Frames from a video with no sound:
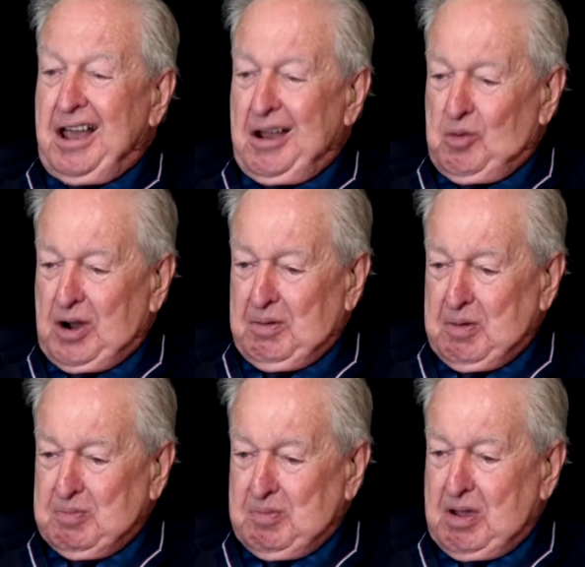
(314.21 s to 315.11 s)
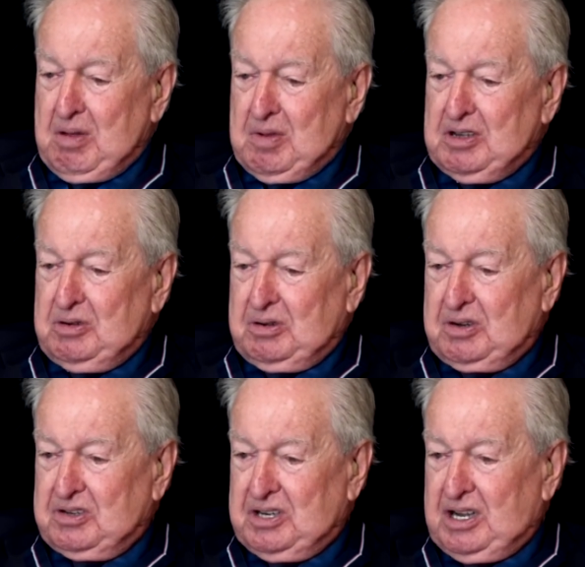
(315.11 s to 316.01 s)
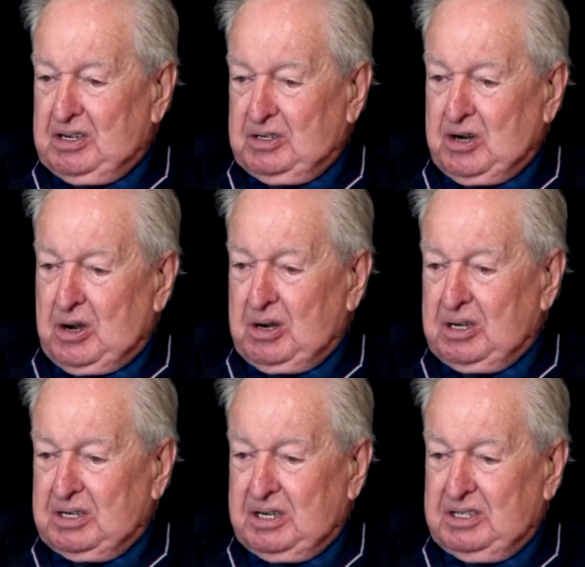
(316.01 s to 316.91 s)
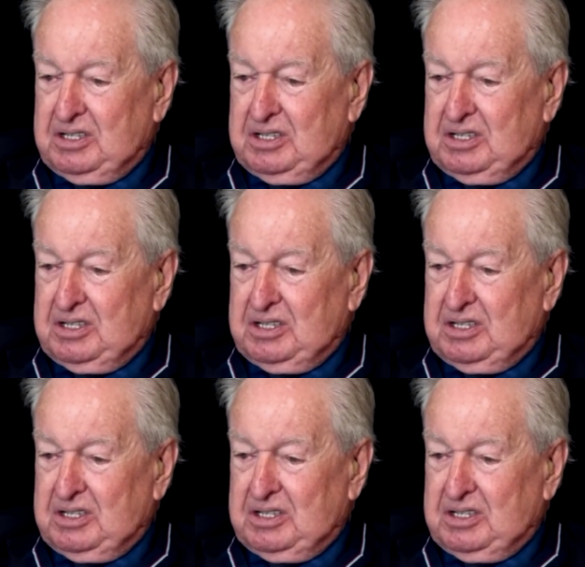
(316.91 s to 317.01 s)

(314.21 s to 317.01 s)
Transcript: and one moment you could see a target